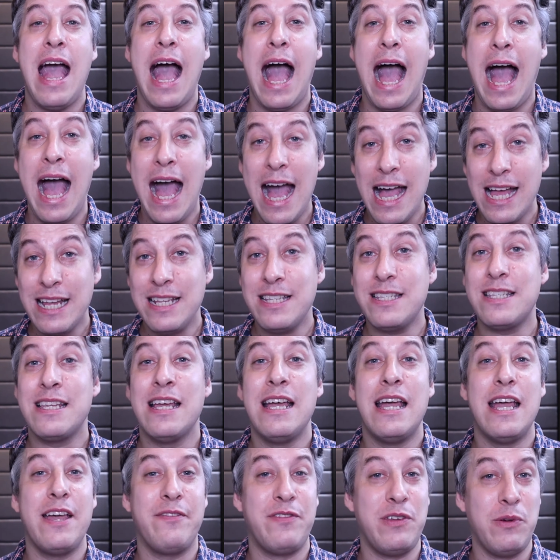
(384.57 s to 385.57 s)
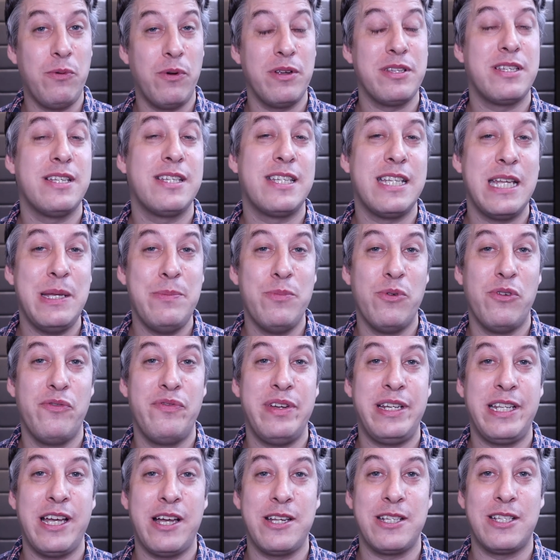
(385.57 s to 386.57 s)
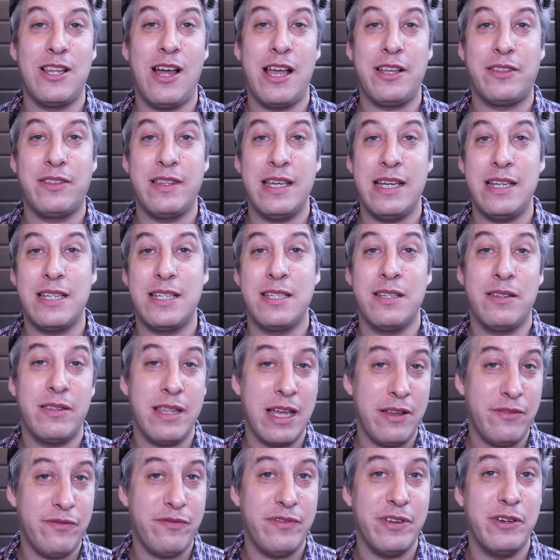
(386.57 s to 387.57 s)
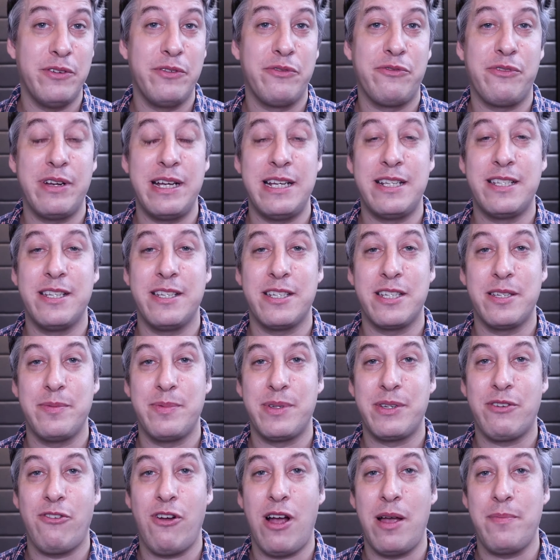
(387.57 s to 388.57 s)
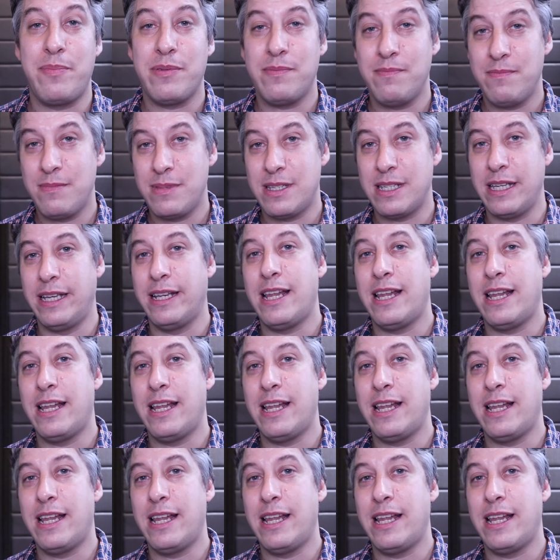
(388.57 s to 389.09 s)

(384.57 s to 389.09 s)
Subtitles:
And if you want to see more videos like this, then feel free to subscribe. See you